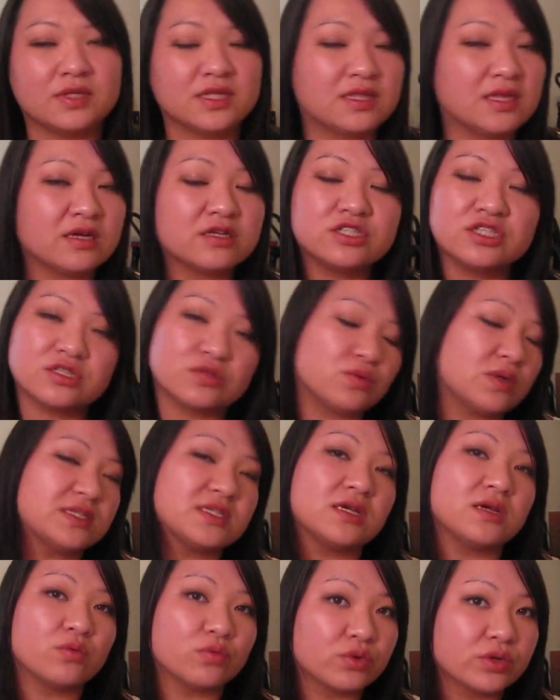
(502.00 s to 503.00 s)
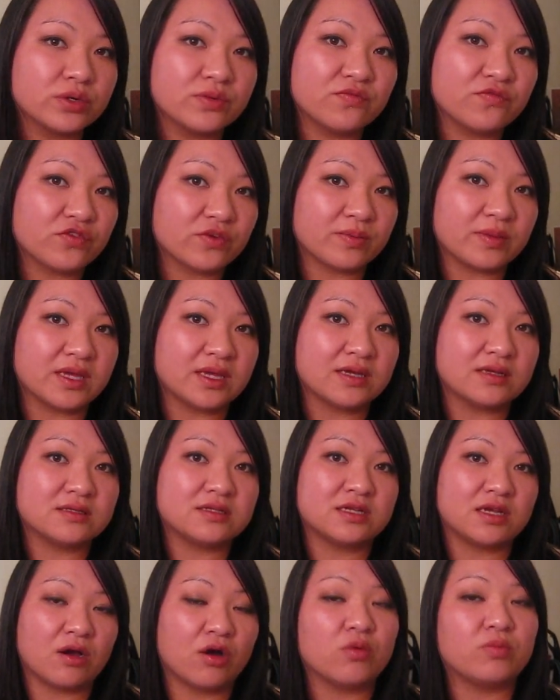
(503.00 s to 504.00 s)
there just wasn't room for me
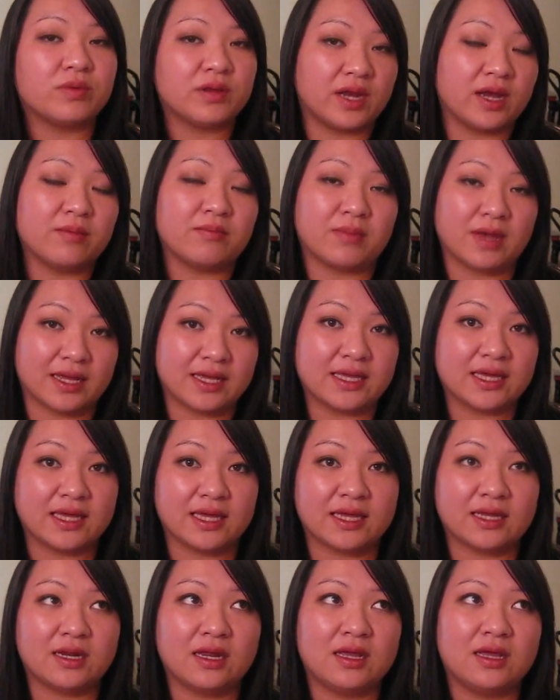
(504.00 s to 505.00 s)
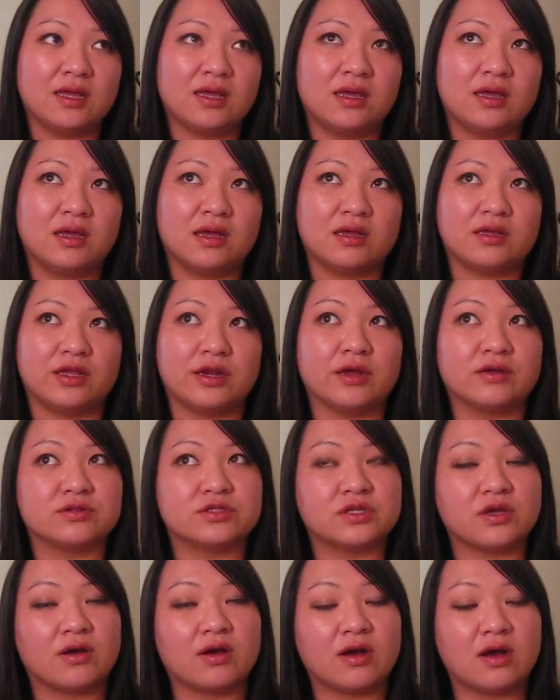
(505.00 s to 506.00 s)
to open up my kit. You know,
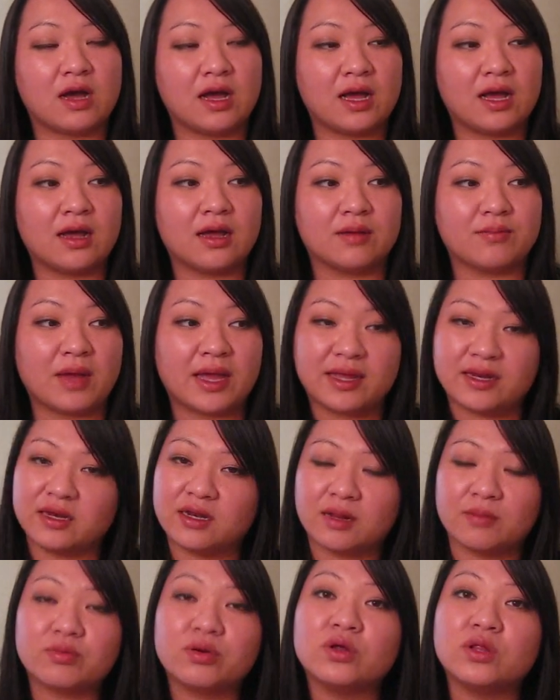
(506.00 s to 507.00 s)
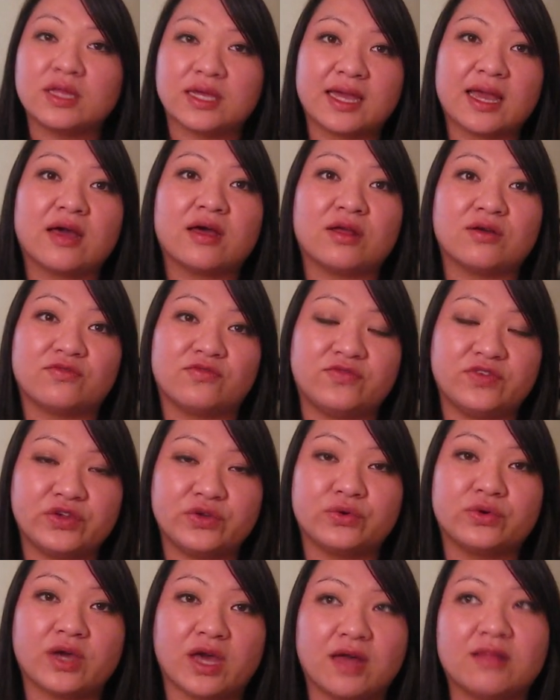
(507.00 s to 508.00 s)
so I ended up pulling out a
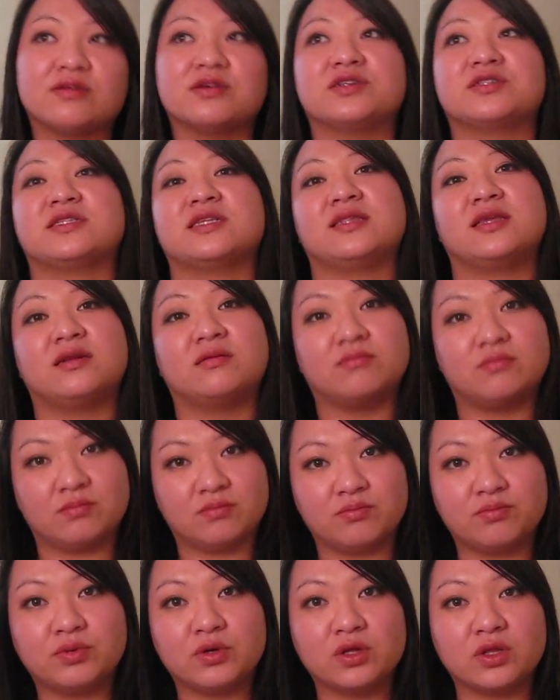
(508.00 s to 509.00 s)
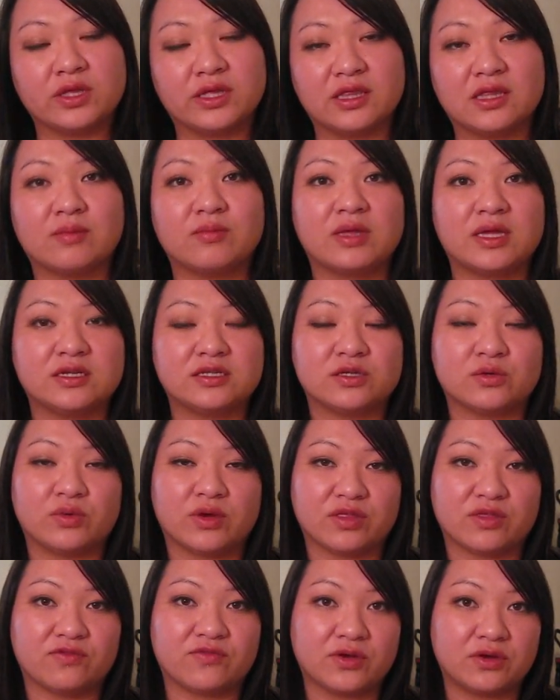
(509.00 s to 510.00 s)
few colors and then pulling them into
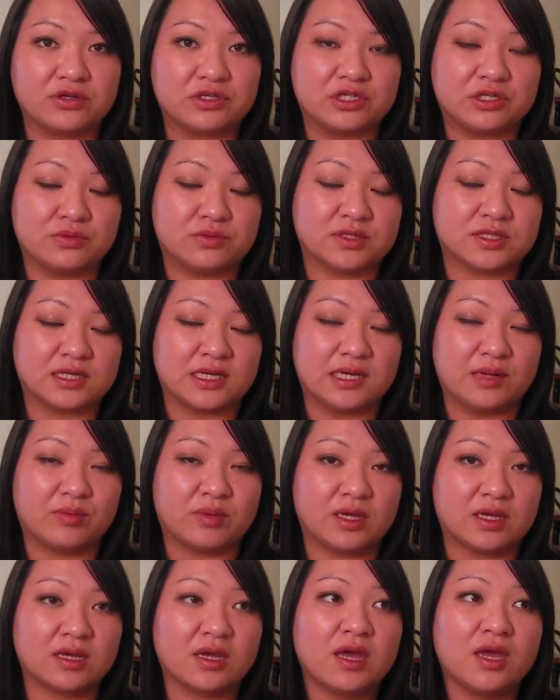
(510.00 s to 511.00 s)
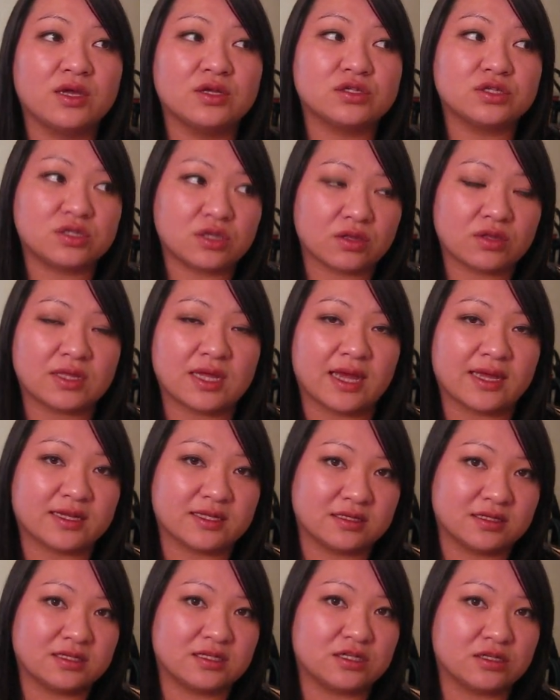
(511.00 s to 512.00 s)
where the photo shoot was going to be so that I
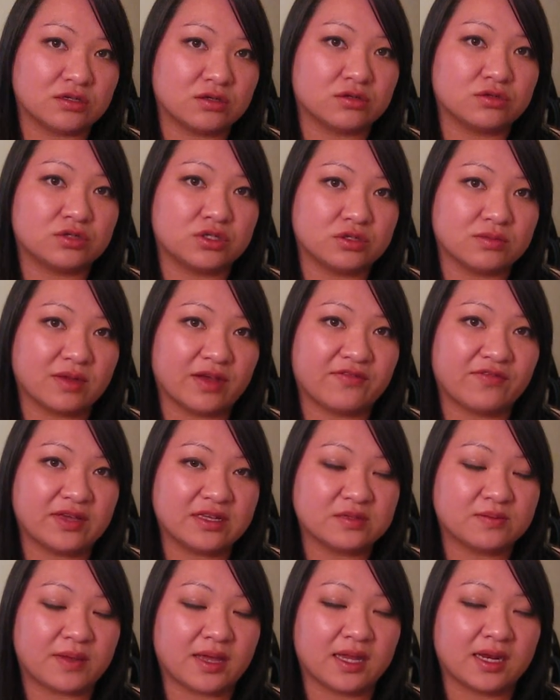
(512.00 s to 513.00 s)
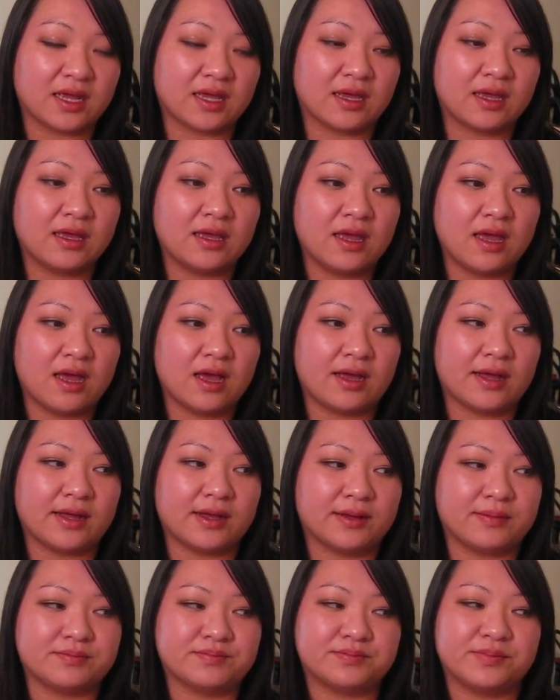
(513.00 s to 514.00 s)
can still do my face painting,
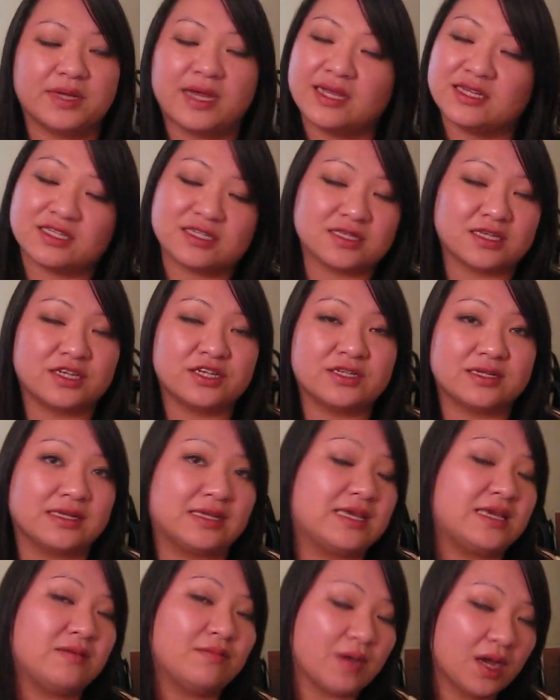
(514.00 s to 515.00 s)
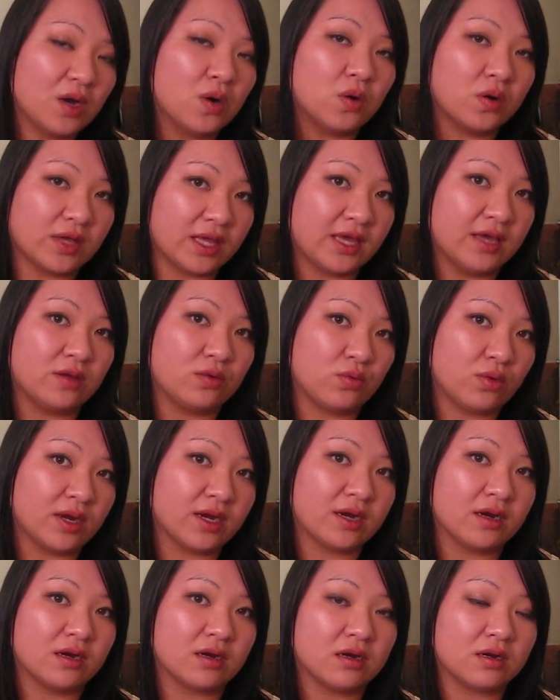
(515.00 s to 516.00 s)
but I just couldn't keep my whole kit
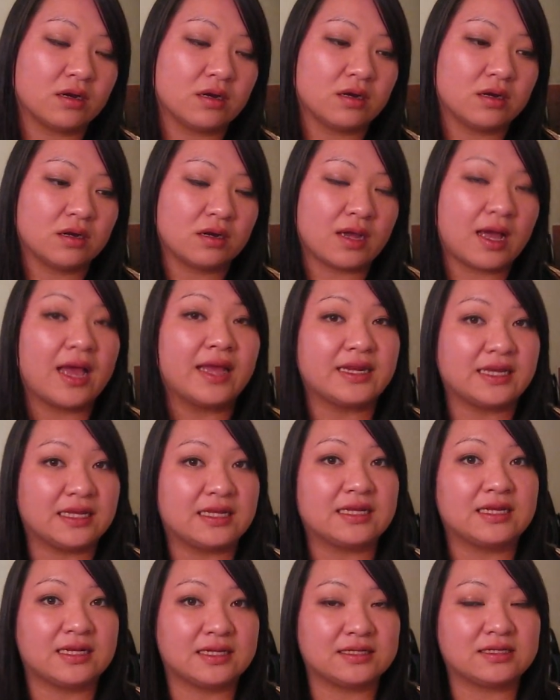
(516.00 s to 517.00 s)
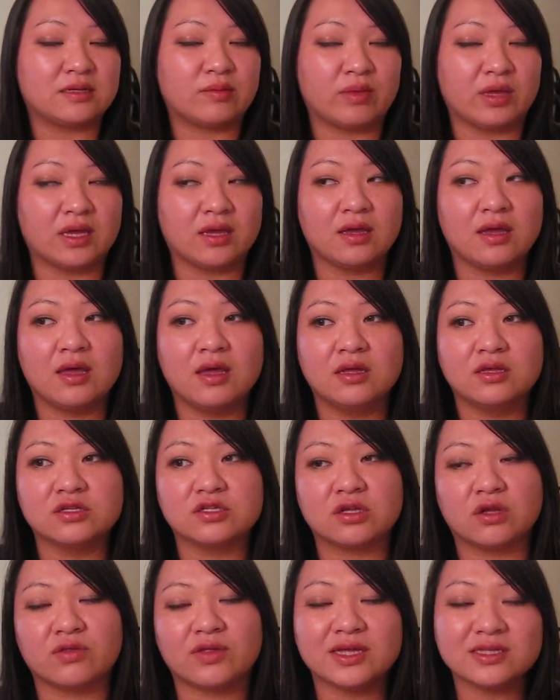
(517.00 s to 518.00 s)
where I needed it to be.
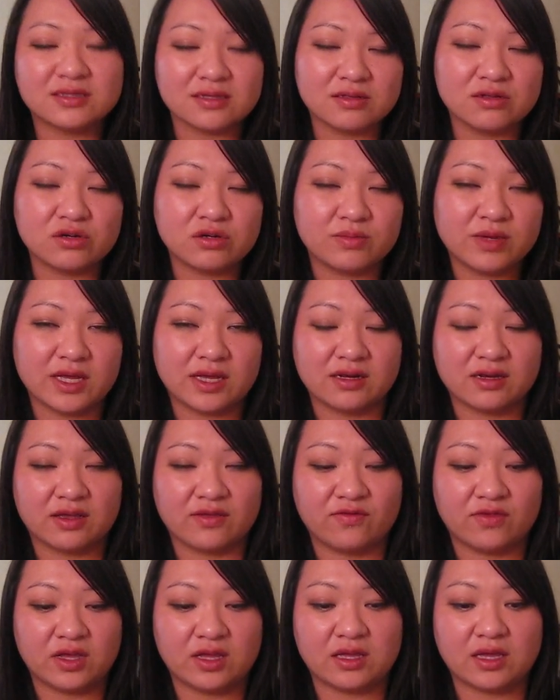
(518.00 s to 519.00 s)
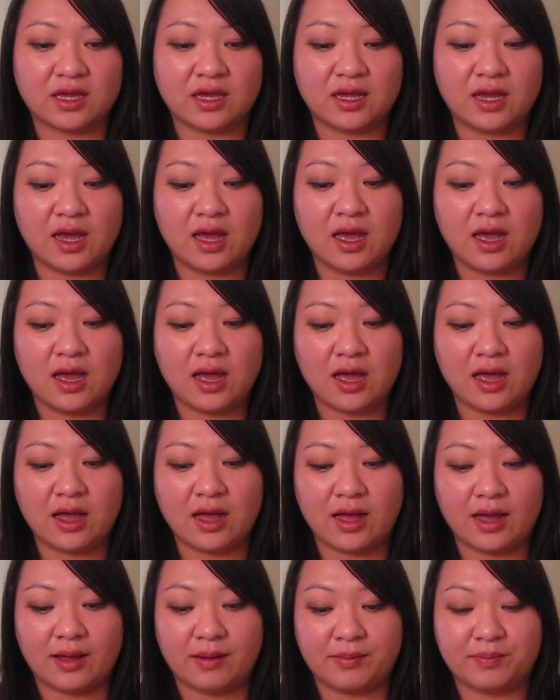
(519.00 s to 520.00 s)
So that's a little bit inconvenient,
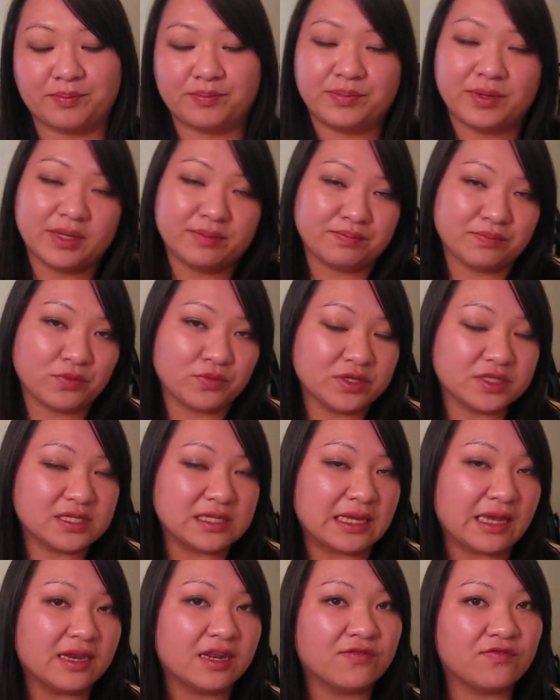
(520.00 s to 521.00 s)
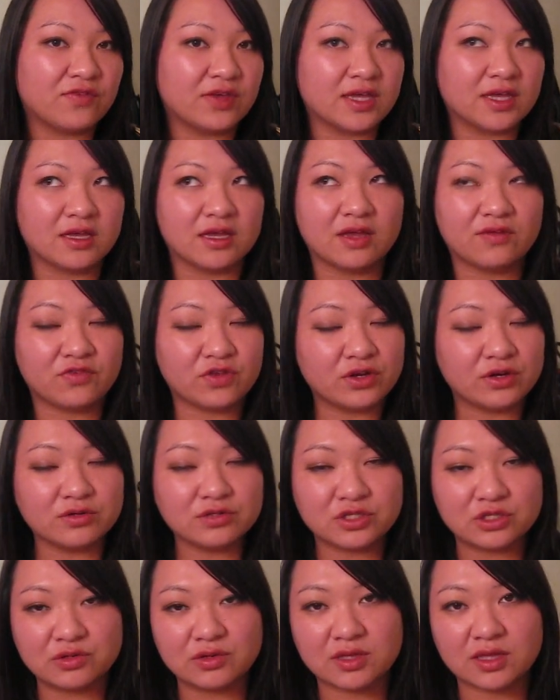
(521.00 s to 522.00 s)
but once again, if you
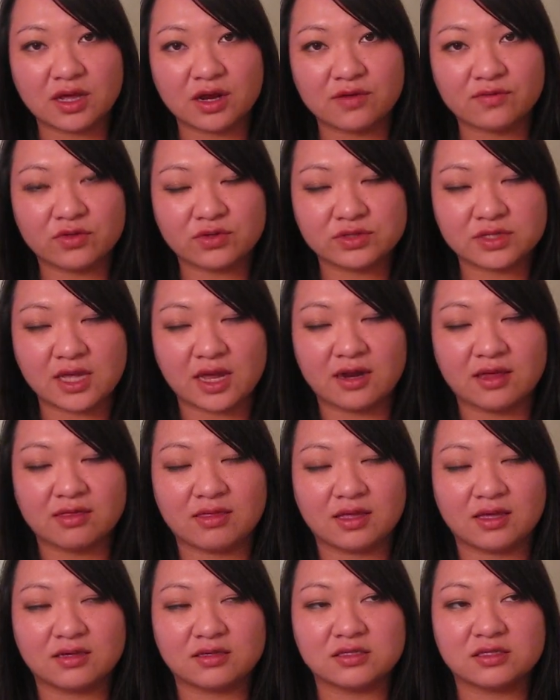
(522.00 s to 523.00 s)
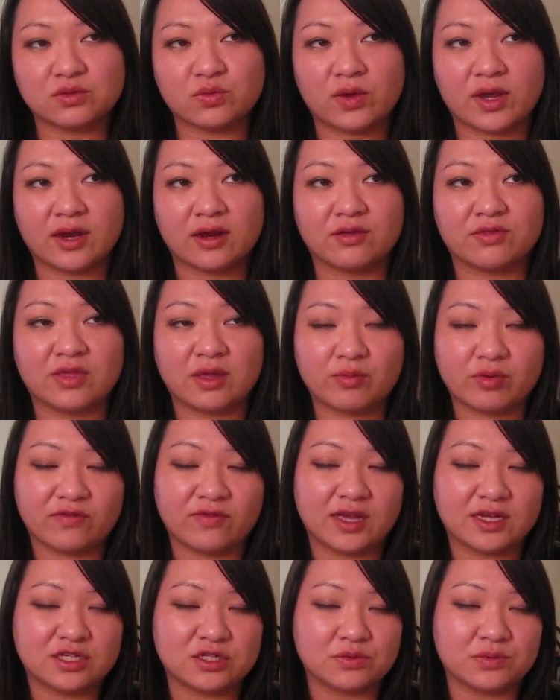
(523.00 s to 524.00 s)
don't do a lot of those kind of things where they
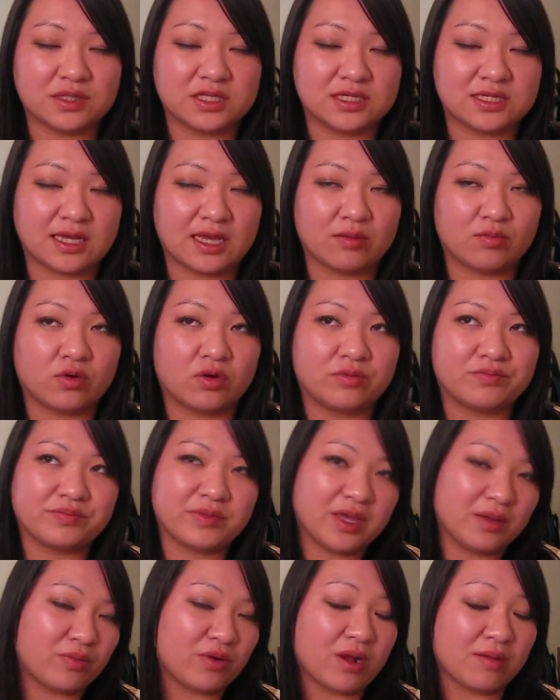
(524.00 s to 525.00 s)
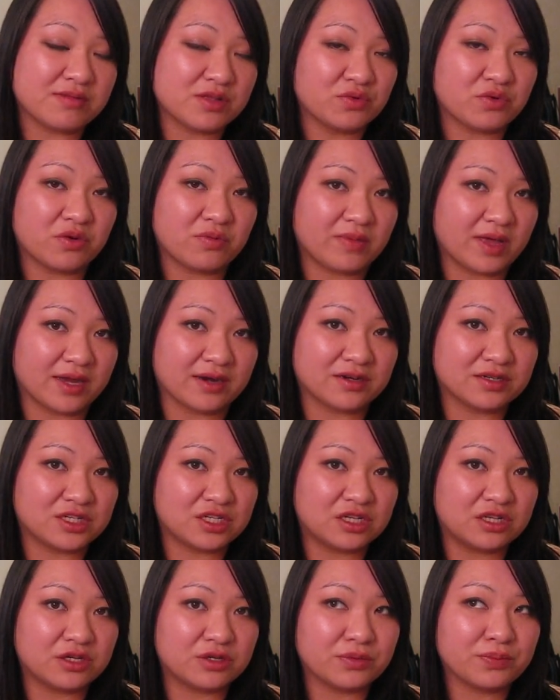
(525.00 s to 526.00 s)
provide you with the table, it probably won't matter
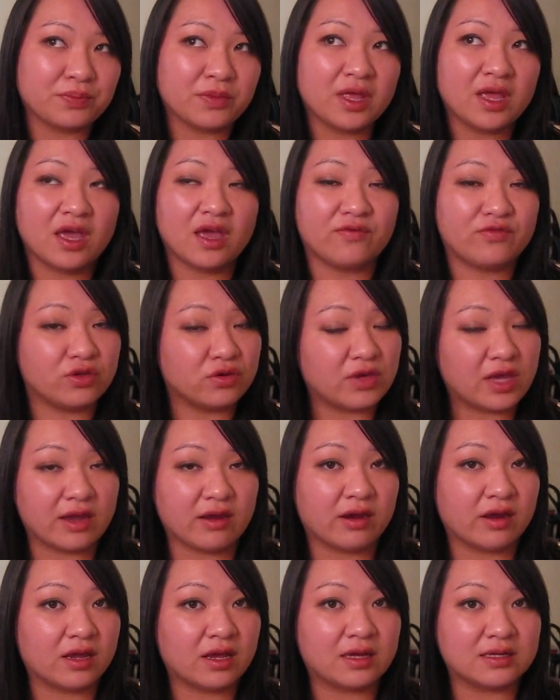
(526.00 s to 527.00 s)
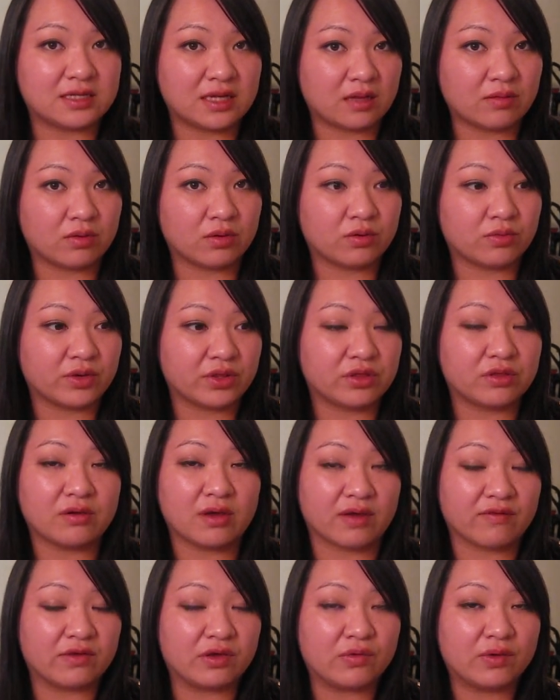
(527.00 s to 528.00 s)
to you. If you carry a table with you
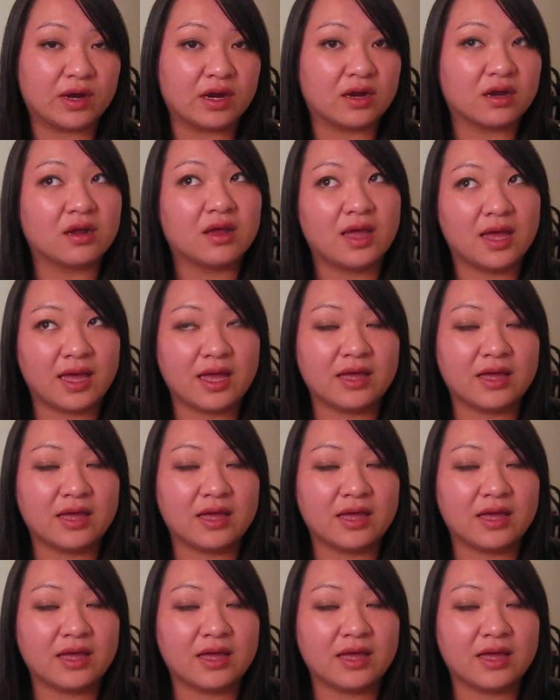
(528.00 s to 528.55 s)
everywhere,